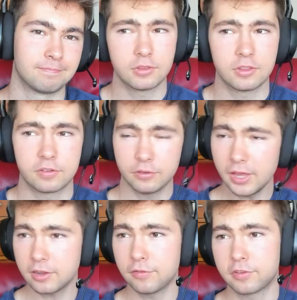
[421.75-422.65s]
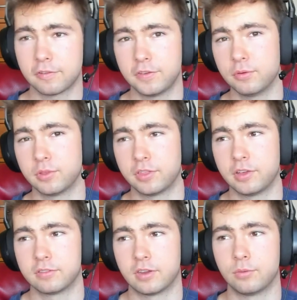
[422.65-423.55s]
So that covers a few of the
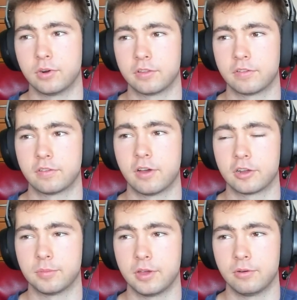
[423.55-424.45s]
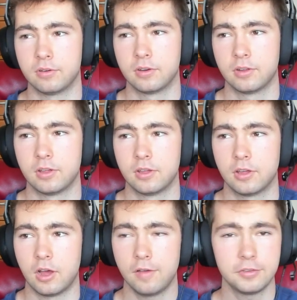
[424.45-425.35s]
things that I wanted to talk about.
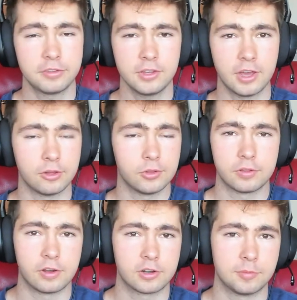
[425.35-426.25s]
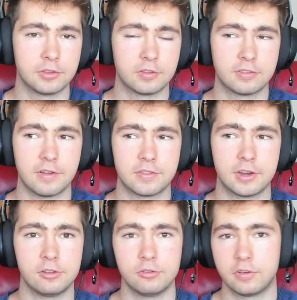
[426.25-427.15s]
Obviously, I only talked about the stuff that I
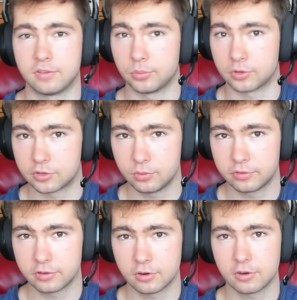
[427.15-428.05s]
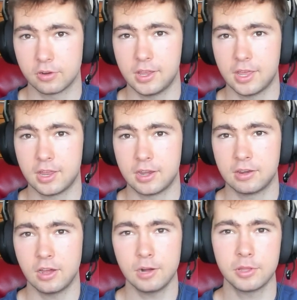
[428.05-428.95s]
learned as a producer, and
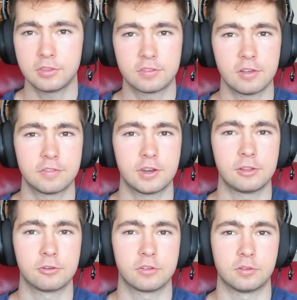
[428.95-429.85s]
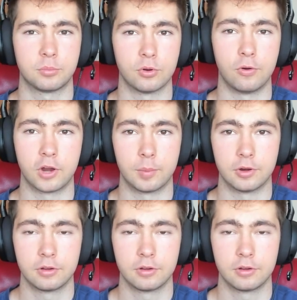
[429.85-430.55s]
not about the stuff that I learned as a programmer.